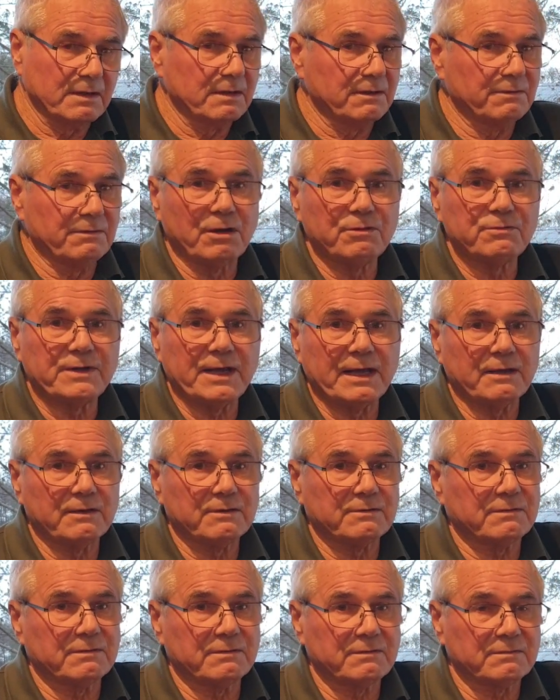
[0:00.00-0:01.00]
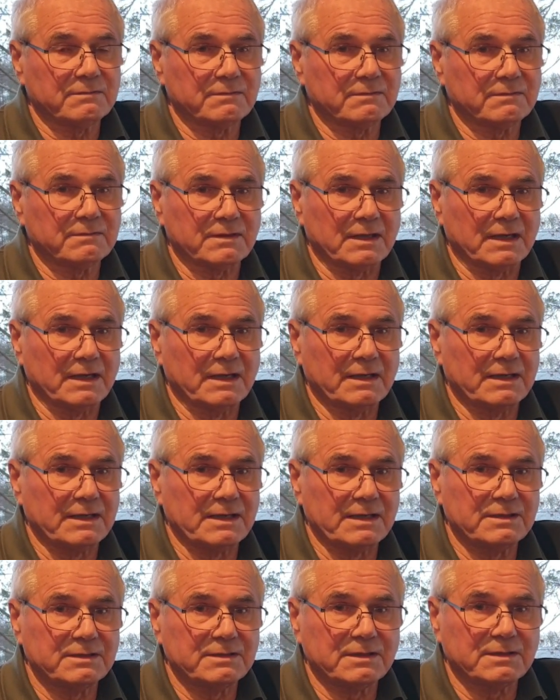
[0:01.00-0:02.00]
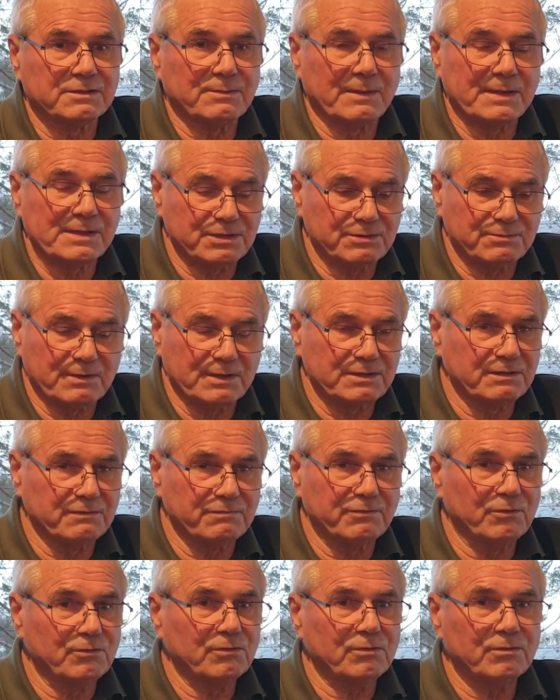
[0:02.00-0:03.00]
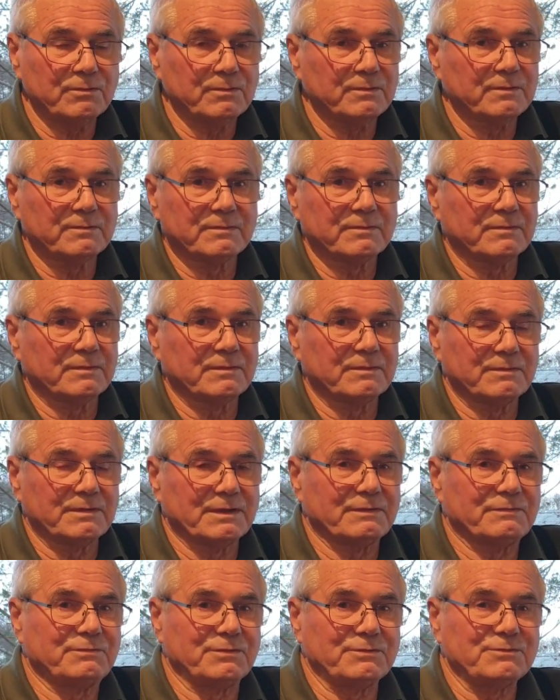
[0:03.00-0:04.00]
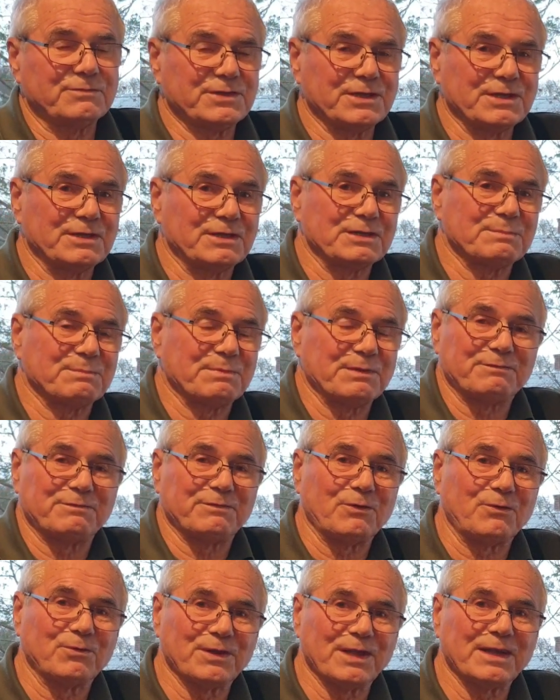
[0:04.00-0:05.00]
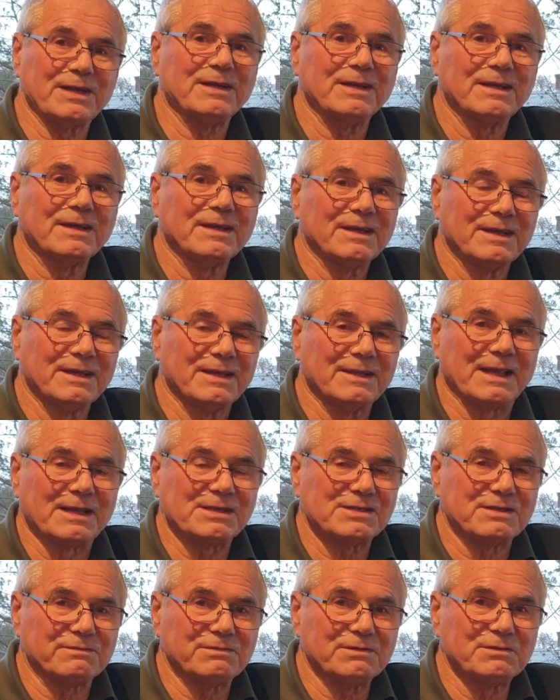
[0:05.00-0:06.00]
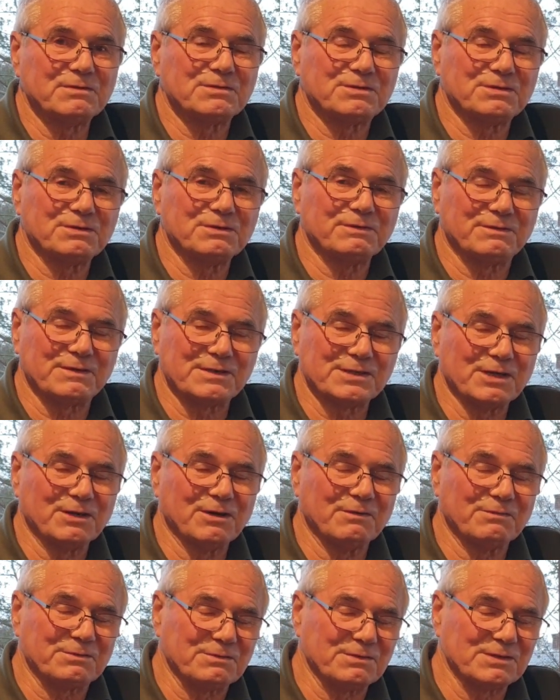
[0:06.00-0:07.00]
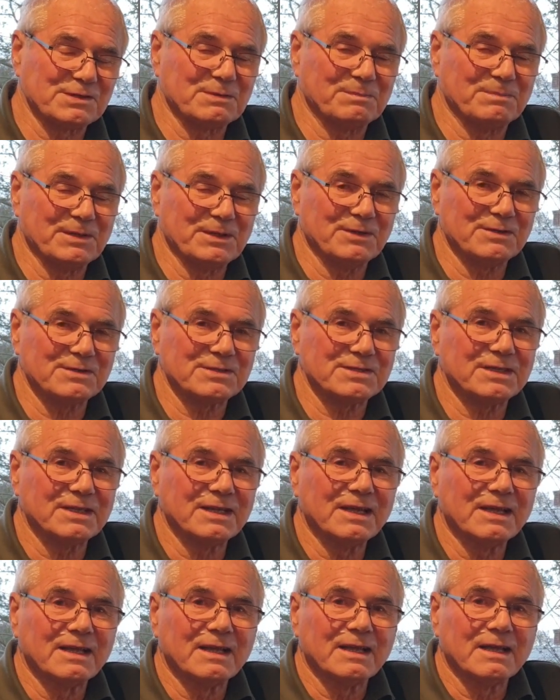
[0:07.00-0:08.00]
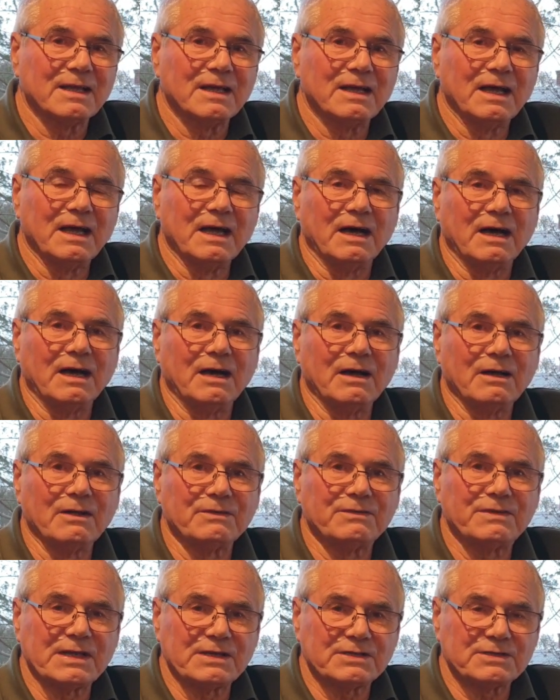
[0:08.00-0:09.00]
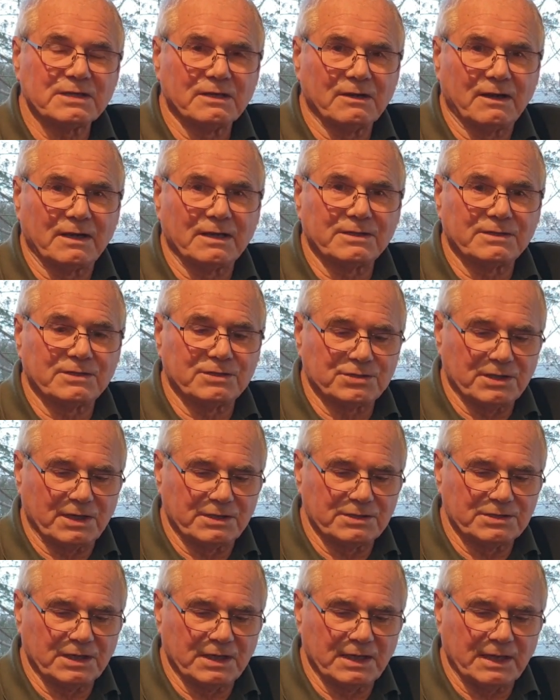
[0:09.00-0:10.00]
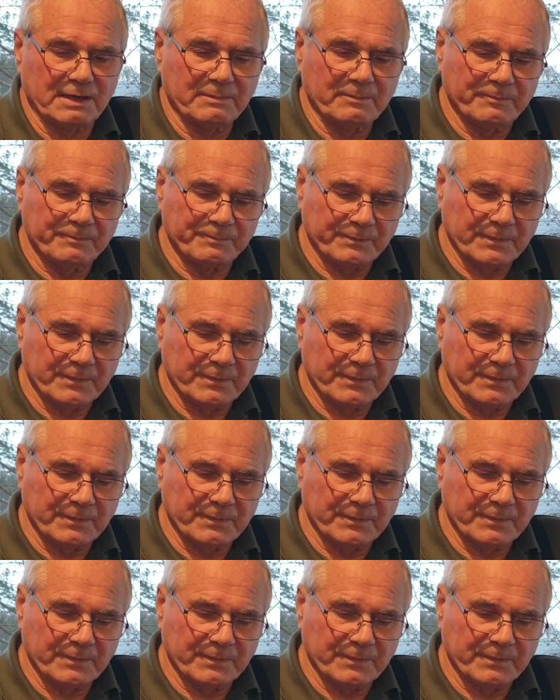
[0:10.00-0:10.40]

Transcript: No doubt in 2024, if you see this before then, that's the future. If it's after, it's the past. Things are likely to change again.